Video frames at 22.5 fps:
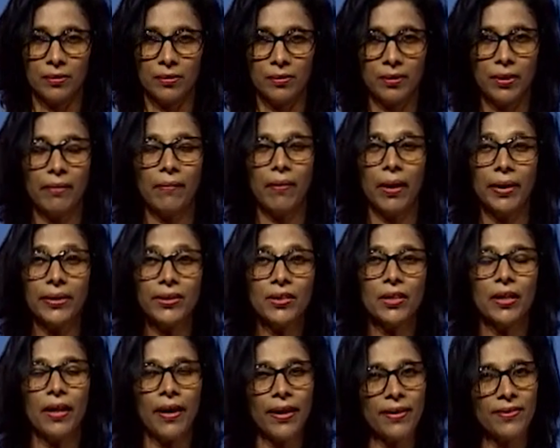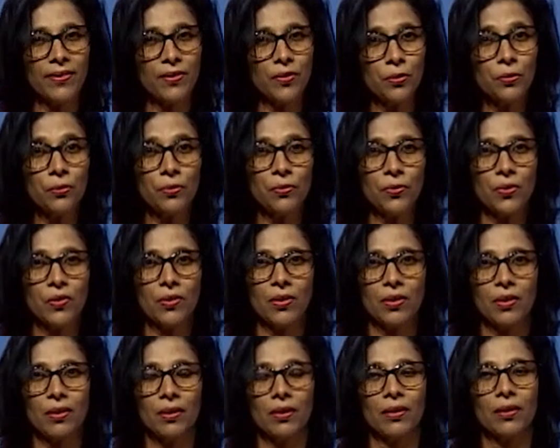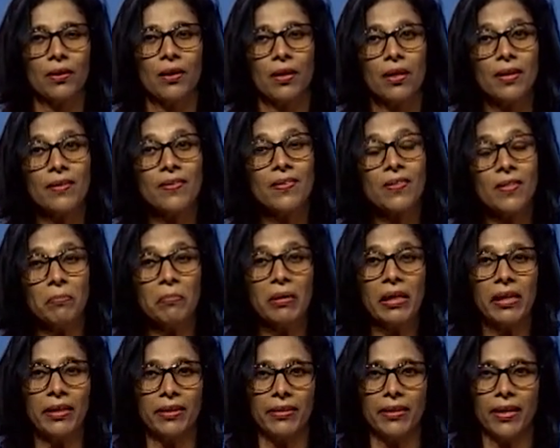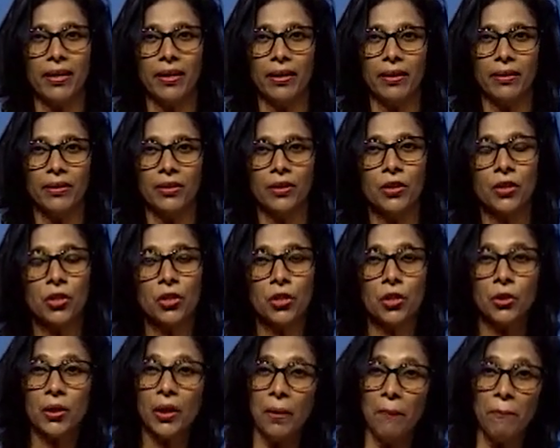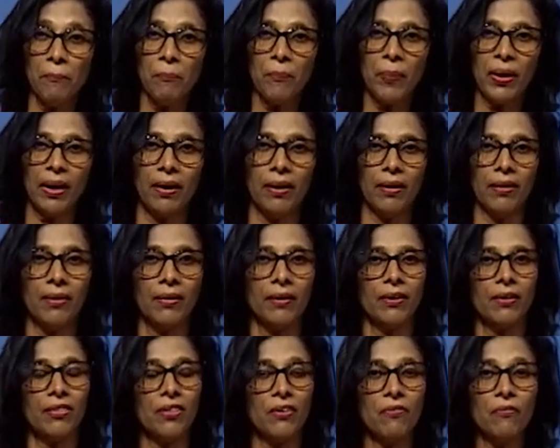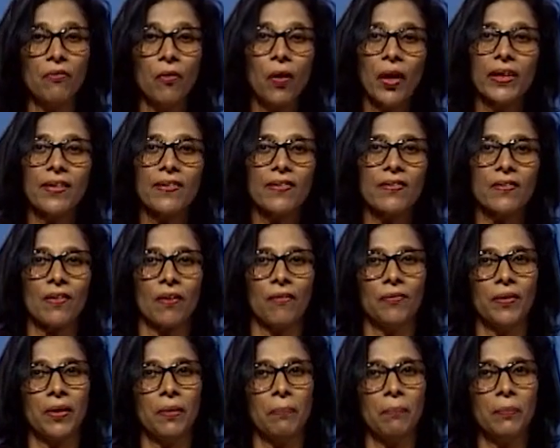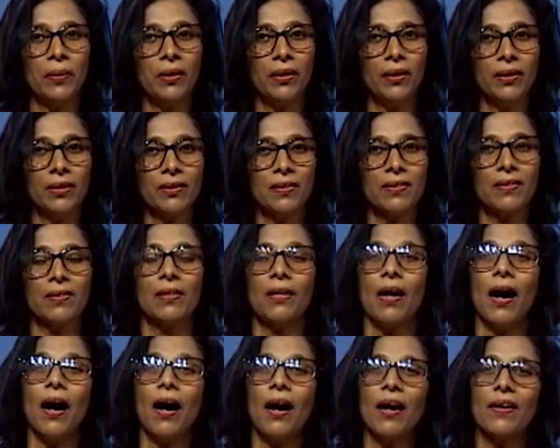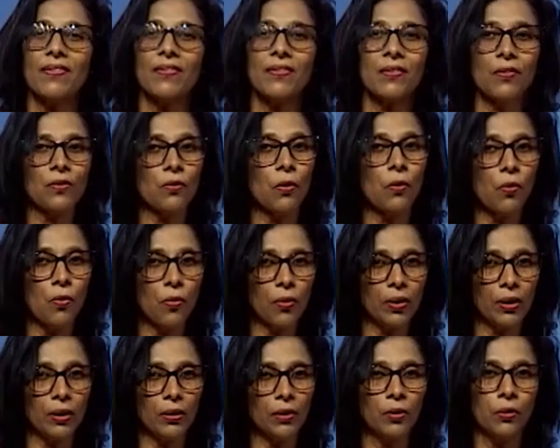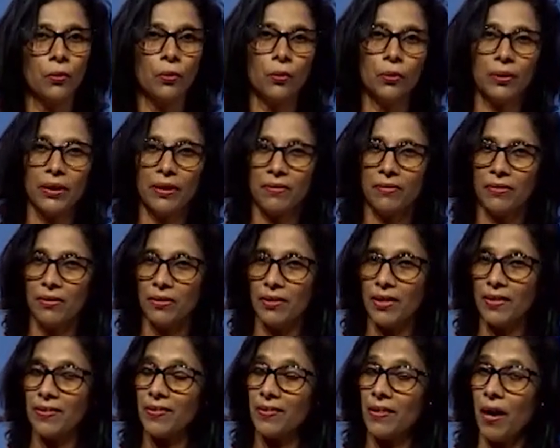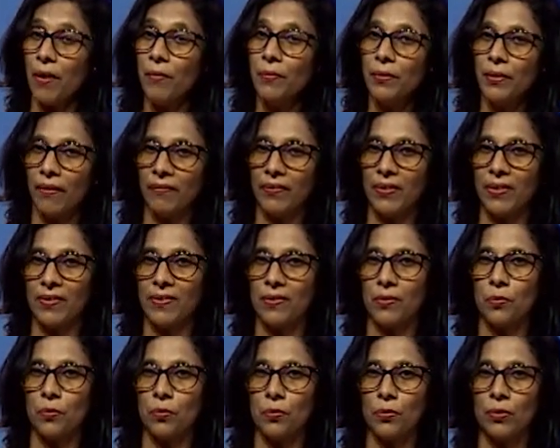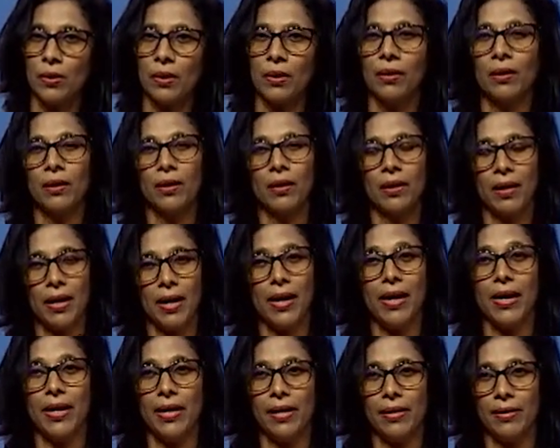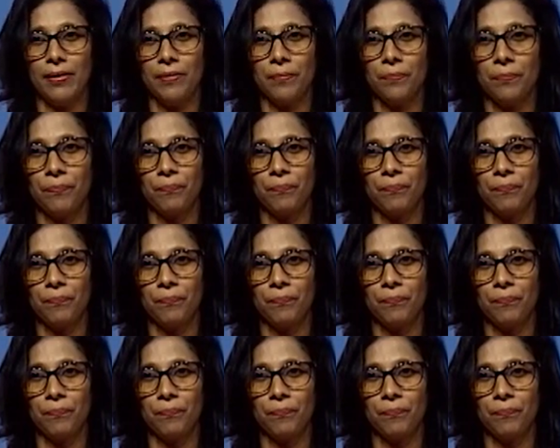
The writer has used a simile there to compare the voice of the bird's last song, or the sound of the song, and